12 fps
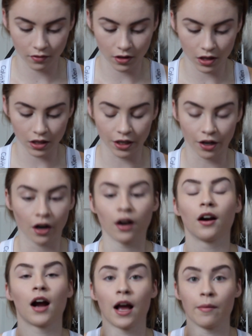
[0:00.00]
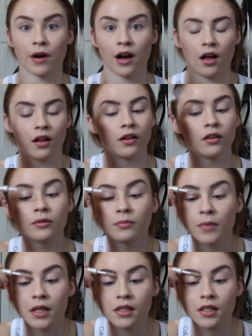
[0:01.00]
clear eyebrow
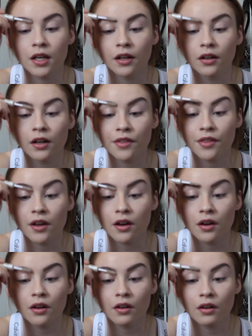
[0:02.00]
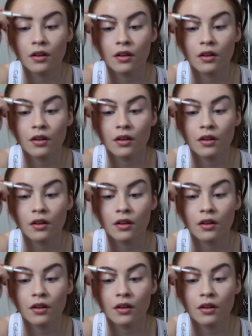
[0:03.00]
mascara thing.